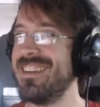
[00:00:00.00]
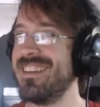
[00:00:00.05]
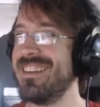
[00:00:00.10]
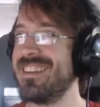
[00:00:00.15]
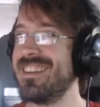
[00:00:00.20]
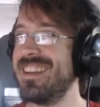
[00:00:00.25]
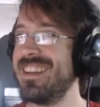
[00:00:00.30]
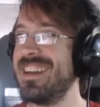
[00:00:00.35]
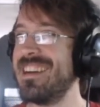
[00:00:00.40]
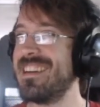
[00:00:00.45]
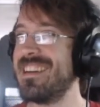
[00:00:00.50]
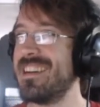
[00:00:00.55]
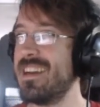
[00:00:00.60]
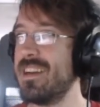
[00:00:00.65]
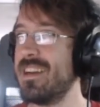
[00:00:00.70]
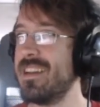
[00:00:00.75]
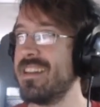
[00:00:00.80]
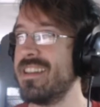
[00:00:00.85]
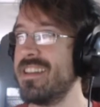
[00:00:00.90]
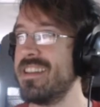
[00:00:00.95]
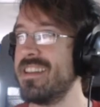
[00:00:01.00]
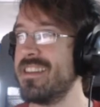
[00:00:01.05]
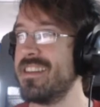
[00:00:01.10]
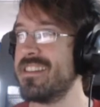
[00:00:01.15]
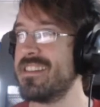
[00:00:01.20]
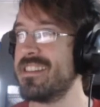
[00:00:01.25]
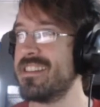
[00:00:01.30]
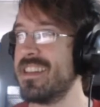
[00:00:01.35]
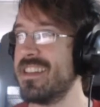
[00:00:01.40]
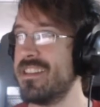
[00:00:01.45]
Yeah, he does
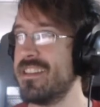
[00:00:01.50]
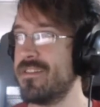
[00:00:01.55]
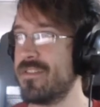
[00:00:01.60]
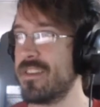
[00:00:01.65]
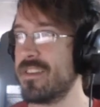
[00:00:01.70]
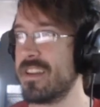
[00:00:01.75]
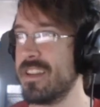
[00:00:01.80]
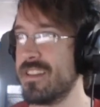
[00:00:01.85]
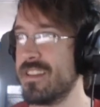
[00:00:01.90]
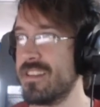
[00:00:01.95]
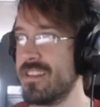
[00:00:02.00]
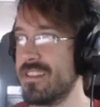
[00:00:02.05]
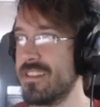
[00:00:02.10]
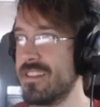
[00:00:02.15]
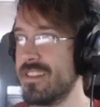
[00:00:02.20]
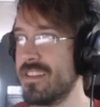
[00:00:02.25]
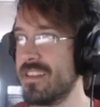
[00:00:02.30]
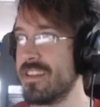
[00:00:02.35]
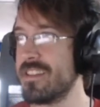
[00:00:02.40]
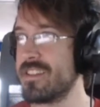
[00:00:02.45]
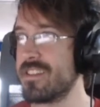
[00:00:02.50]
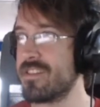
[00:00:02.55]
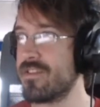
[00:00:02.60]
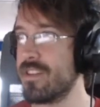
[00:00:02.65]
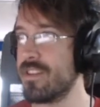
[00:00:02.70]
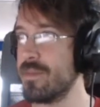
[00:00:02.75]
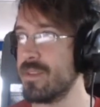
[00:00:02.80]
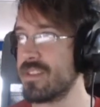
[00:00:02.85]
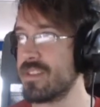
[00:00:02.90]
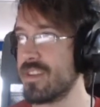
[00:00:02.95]
tend to forget that his
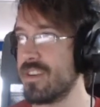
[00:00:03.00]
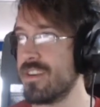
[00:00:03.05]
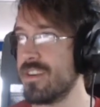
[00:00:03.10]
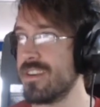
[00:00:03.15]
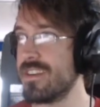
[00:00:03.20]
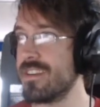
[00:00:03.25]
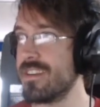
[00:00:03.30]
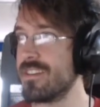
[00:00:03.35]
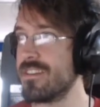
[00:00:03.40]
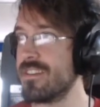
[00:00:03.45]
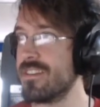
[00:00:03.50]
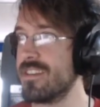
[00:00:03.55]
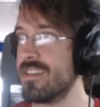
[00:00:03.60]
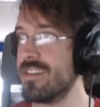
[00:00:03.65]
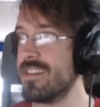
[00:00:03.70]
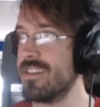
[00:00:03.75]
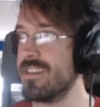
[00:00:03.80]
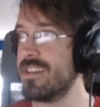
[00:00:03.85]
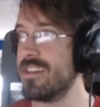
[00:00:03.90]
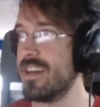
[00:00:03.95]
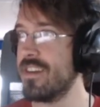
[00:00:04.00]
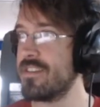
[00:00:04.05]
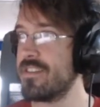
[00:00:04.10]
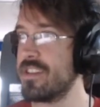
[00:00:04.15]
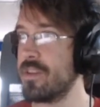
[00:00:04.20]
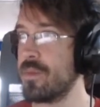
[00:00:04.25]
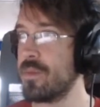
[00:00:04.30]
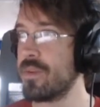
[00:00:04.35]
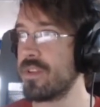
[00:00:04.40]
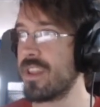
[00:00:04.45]
stream is on. I've seen
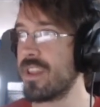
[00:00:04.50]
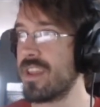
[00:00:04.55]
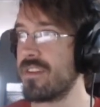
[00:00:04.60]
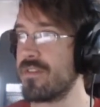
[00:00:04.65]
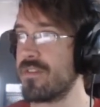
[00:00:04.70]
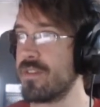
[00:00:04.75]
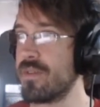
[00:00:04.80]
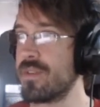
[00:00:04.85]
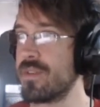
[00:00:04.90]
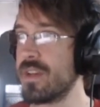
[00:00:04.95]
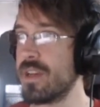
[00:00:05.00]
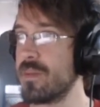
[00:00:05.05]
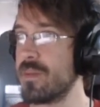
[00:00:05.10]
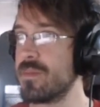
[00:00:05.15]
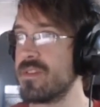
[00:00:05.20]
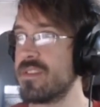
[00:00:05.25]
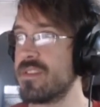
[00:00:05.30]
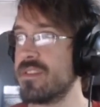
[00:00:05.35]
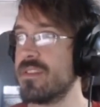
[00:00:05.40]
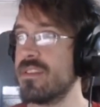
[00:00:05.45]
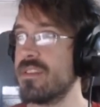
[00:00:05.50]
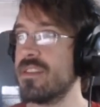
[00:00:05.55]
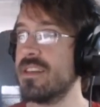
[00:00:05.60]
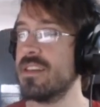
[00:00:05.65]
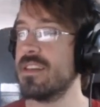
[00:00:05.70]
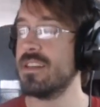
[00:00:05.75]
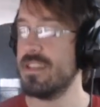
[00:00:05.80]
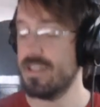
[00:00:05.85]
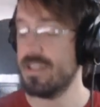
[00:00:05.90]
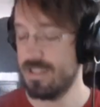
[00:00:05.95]
him do that a few times.
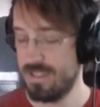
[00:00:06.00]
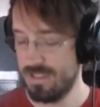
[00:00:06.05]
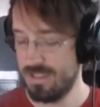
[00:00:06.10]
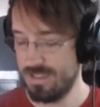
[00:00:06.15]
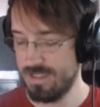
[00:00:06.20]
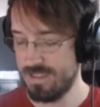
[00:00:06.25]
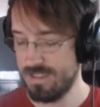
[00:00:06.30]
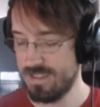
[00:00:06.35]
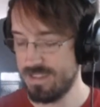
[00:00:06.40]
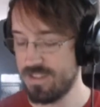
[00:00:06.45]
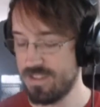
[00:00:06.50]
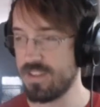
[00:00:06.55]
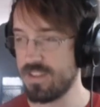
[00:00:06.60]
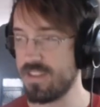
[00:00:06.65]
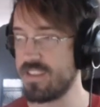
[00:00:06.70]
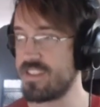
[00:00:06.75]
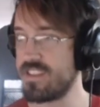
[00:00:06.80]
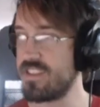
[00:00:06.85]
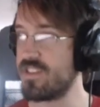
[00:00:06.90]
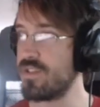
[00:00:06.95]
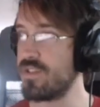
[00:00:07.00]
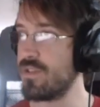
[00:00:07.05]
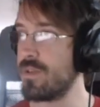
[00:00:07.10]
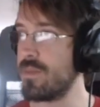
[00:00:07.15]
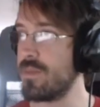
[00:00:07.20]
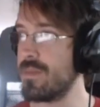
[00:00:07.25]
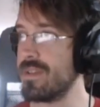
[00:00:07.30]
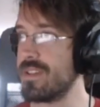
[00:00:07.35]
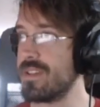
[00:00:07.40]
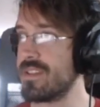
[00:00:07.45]
You can listen to
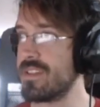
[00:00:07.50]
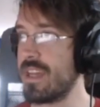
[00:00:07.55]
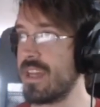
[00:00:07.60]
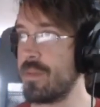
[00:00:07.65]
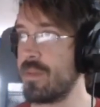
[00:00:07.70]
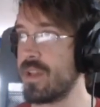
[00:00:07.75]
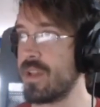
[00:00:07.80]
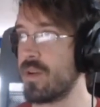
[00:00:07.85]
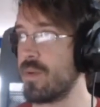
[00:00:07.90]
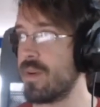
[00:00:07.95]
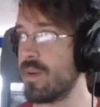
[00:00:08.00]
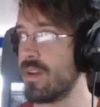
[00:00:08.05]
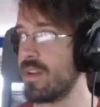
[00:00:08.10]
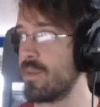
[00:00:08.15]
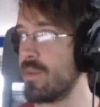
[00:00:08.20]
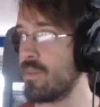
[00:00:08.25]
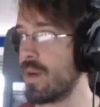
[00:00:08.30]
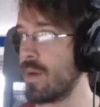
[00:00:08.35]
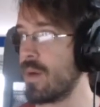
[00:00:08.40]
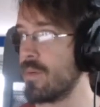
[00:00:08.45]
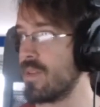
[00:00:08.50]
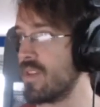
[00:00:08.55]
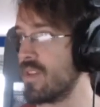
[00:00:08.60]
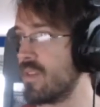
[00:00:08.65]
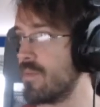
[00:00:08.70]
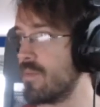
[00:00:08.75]
him typing away. Probably,